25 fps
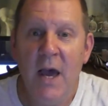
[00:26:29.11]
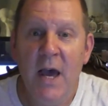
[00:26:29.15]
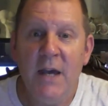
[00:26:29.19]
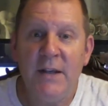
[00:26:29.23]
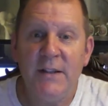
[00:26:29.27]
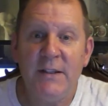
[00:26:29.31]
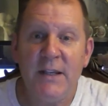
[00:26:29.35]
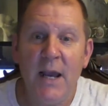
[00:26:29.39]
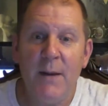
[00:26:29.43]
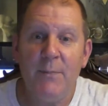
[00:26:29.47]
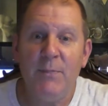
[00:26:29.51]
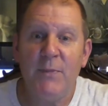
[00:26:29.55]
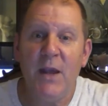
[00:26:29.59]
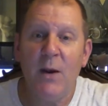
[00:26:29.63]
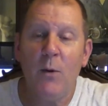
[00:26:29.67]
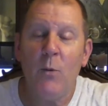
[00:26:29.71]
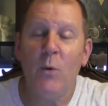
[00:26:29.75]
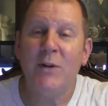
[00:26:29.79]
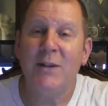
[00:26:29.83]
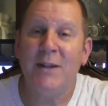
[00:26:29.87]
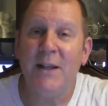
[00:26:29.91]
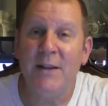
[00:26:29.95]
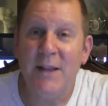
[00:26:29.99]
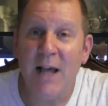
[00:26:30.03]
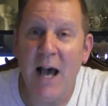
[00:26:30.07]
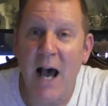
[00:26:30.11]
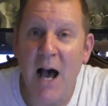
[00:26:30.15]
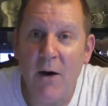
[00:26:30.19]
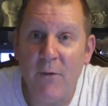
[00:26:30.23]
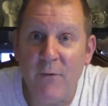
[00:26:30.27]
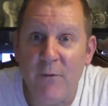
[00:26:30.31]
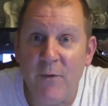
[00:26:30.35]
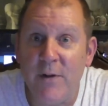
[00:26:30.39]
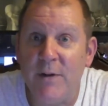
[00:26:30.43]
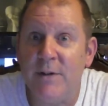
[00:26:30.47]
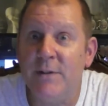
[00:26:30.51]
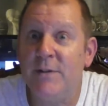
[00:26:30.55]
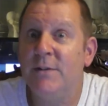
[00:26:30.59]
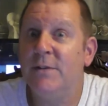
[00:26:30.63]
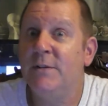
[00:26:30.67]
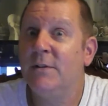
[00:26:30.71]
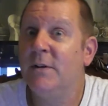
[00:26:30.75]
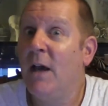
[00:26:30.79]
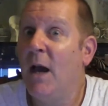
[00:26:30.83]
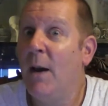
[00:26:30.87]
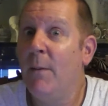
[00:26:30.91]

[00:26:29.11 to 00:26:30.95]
Same thing with the Dolphins.